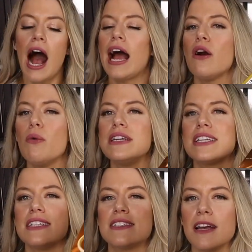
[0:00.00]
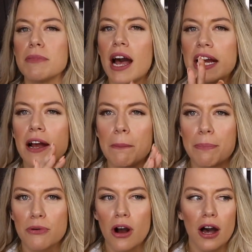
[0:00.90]
I always get some kind of
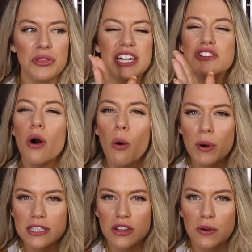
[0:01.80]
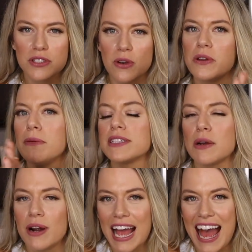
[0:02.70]
broth and always low sodium because
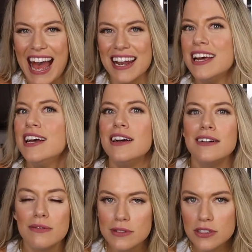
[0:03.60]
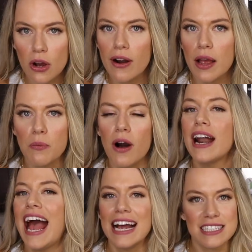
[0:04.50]
I want to add salt I
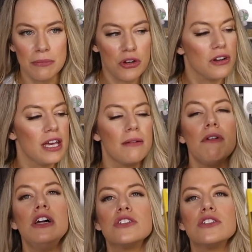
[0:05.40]
want as I'm cooking.